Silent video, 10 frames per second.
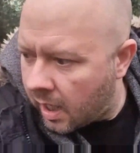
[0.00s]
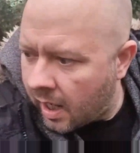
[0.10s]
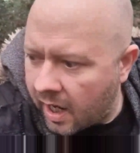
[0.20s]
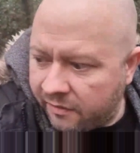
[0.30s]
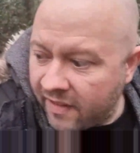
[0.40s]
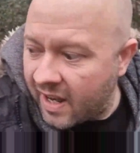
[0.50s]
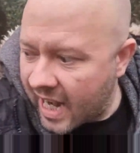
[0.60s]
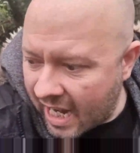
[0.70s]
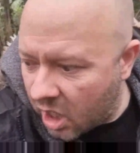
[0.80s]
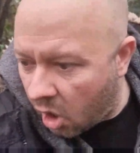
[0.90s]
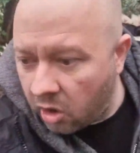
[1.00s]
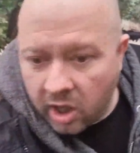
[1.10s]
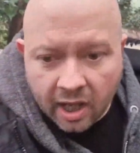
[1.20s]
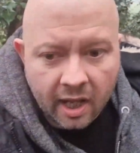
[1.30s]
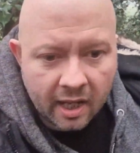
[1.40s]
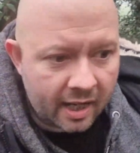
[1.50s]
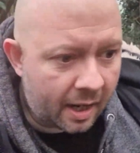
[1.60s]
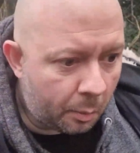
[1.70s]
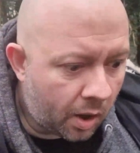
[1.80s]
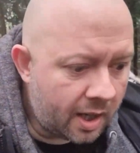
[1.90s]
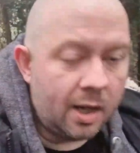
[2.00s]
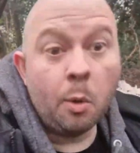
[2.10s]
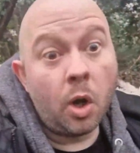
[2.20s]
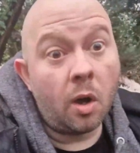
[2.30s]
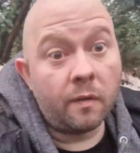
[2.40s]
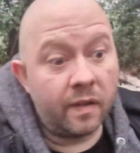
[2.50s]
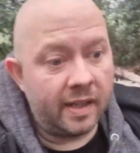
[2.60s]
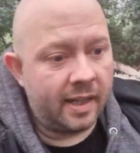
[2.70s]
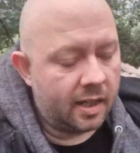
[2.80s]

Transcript: And I found that log, that one little log for the